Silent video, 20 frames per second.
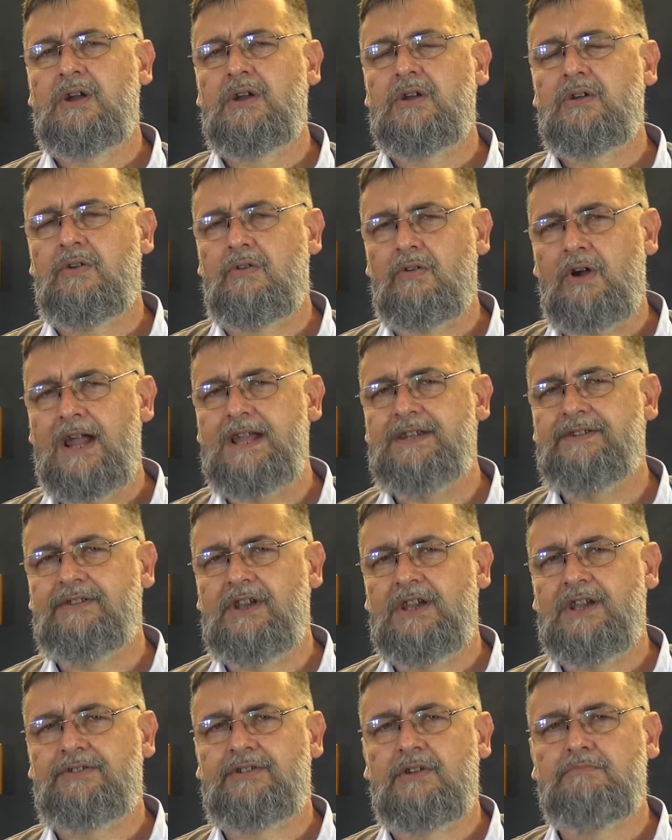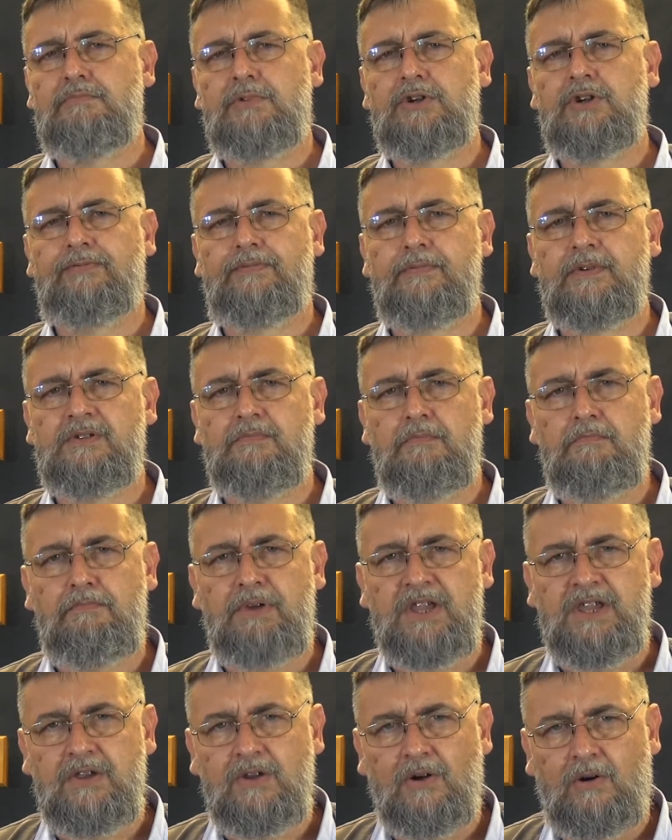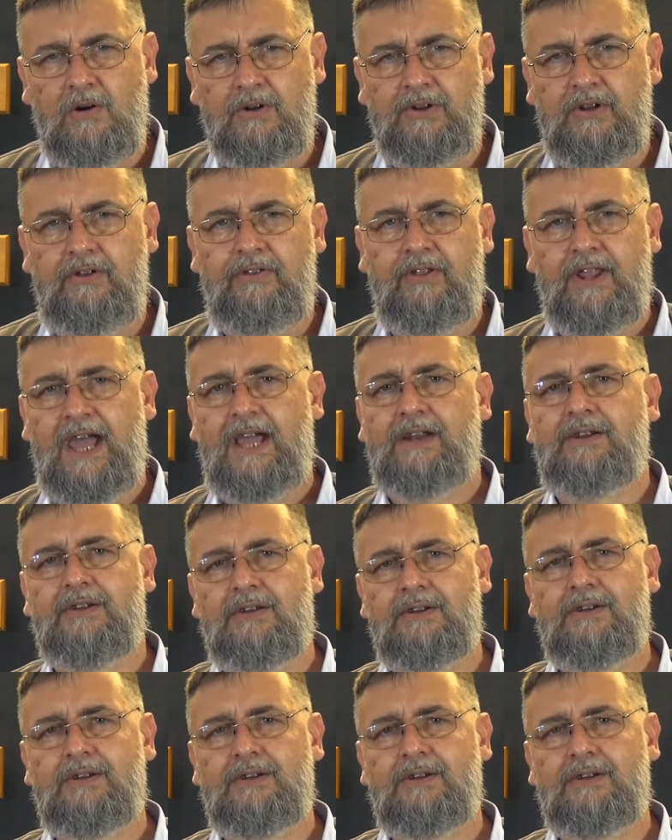Grace is a movement beyond that.